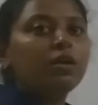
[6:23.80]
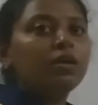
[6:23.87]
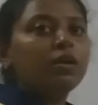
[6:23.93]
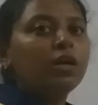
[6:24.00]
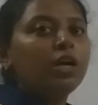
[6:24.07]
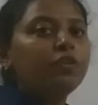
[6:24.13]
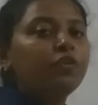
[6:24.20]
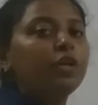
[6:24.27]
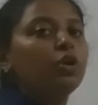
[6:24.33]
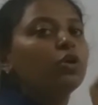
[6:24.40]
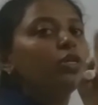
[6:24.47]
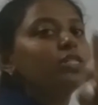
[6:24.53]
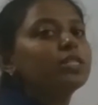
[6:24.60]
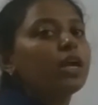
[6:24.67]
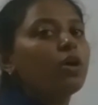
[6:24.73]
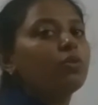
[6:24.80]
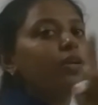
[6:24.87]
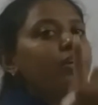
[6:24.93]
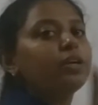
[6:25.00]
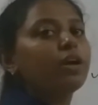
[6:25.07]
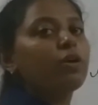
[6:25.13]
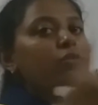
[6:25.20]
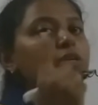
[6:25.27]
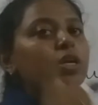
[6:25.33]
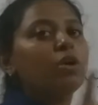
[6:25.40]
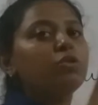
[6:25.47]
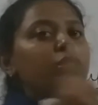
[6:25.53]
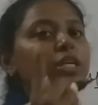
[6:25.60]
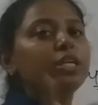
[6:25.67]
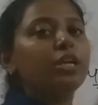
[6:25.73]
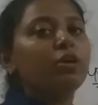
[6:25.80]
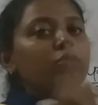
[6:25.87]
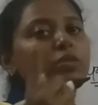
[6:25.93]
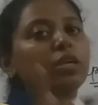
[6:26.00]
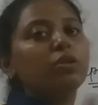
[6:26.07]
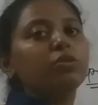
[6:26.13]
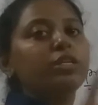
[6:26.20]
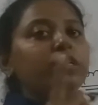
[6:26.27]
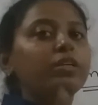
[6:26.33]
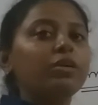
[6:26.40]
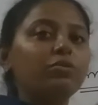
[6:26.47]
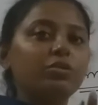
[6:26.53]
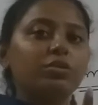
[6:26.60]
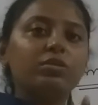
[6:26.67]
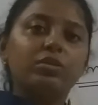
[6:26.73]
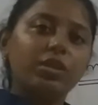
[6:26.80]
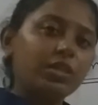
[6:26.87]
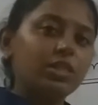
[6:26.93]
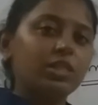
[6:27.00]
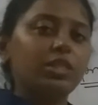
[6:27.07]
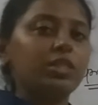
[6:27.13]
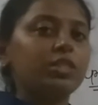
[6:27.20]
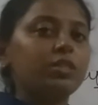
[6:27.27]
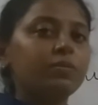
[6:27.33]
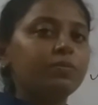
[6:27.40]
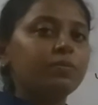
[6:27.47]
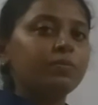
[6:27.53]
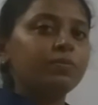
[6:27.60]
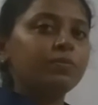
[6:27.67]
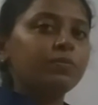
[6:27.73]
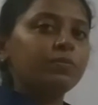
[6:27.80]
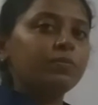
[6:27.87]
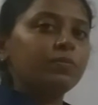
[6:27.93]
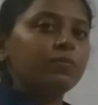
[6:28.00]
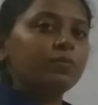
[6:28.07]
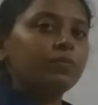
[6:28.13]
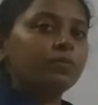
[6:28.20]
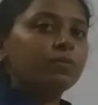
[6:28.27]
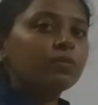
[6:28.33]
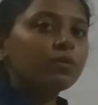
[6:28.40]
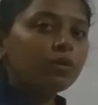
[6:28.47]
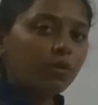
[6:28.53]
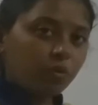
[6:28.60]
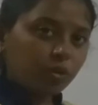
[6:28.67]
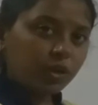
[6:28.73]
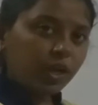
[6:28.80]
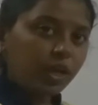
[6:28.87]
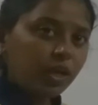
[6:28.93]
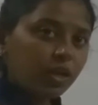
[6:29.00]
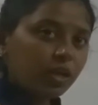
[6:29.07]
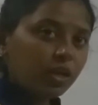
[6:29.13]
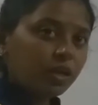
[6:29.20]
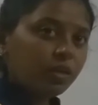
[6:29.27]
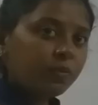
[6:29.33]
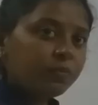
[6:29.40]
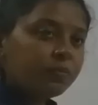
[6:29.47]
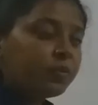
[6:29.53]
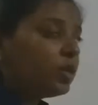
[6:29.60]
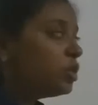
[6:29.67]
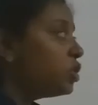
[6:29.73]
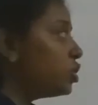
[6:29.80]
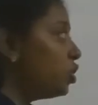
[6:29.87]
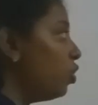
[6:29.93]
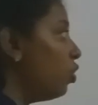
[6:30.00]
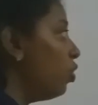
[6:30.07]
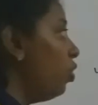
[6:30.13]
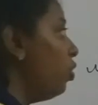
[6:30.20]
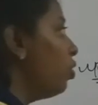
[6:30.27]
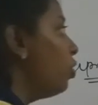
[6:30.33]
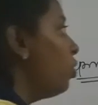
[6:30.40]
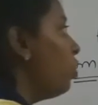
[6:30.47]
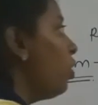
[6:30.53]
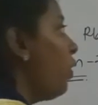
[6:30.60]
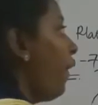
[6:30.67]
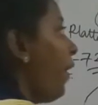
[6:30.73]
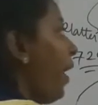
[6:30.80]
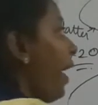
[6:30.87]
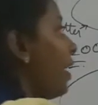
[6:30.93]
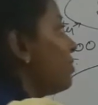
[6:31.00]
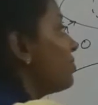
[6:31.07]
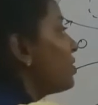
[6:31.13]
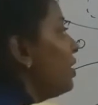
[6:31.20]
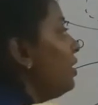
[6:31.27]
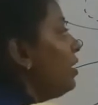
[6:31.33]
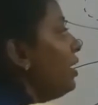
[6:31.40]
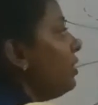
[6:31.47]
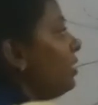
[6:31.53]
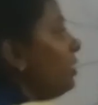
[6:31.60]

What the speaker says: It will goes round and round, round and round, round and round. That's it. Okay, so exactly the